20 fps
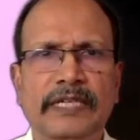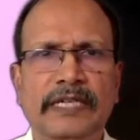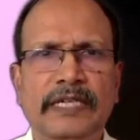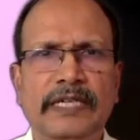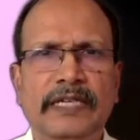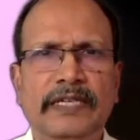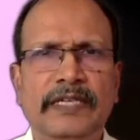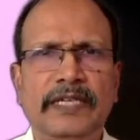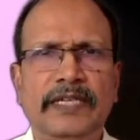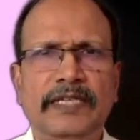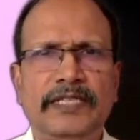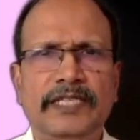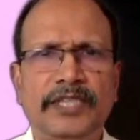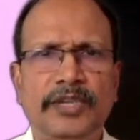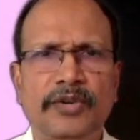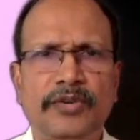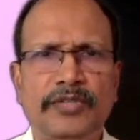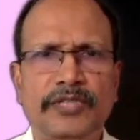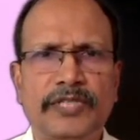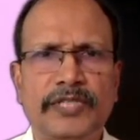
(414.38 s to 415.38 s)
in
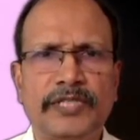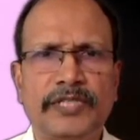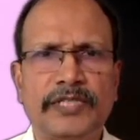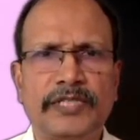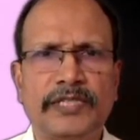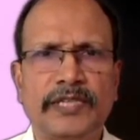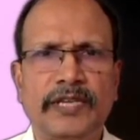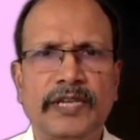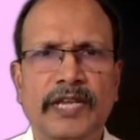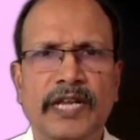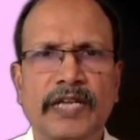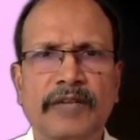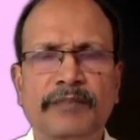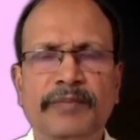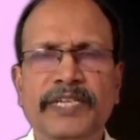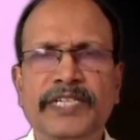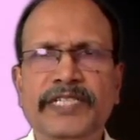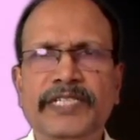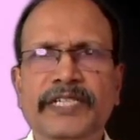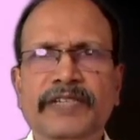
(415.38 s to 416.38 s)
cirrhosis. And
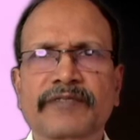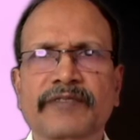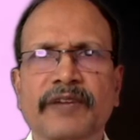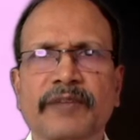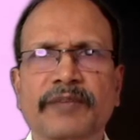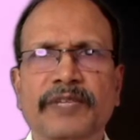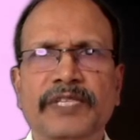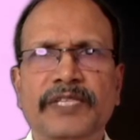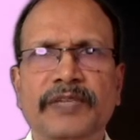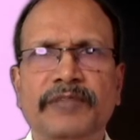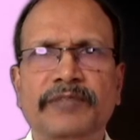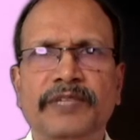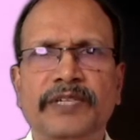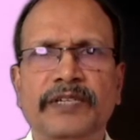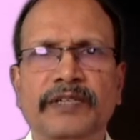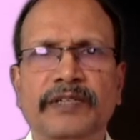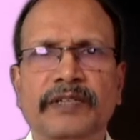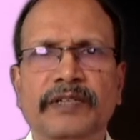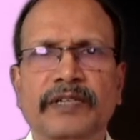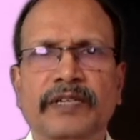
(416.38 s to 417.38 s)
bridging fibrous
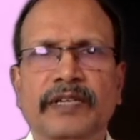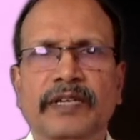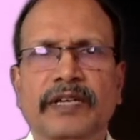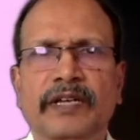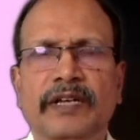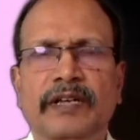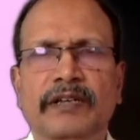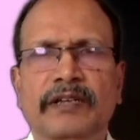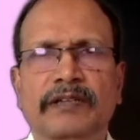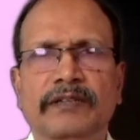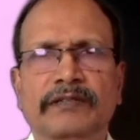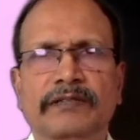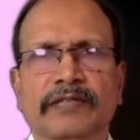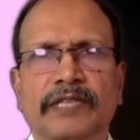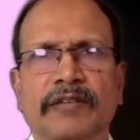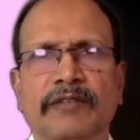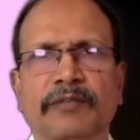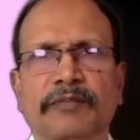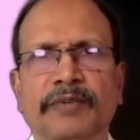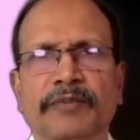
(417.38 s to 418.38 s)
septa, there
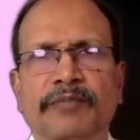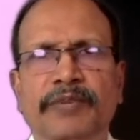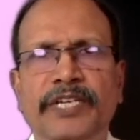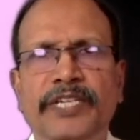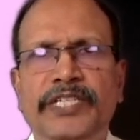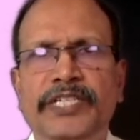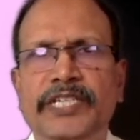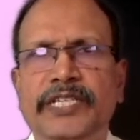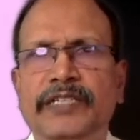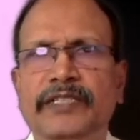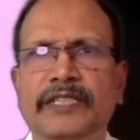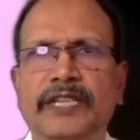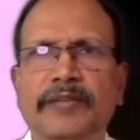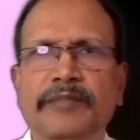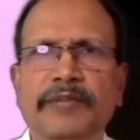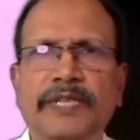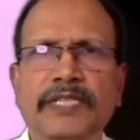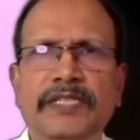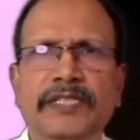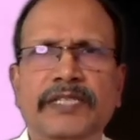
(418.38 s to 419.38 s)
will be bridging. That
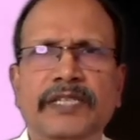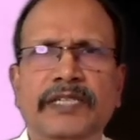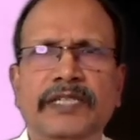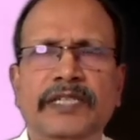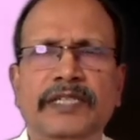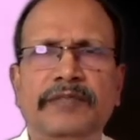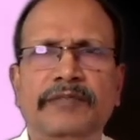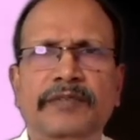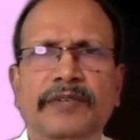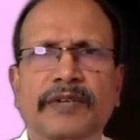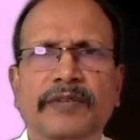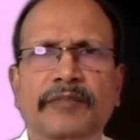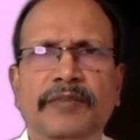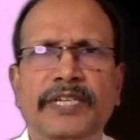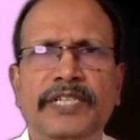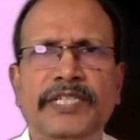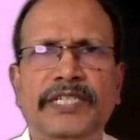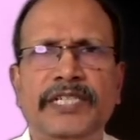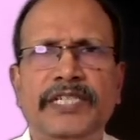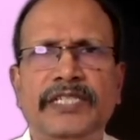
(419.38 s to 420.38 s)
means it
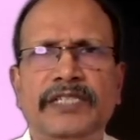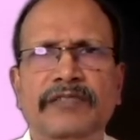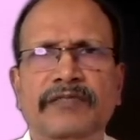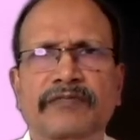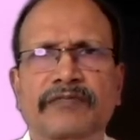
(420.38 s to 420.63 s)
bridges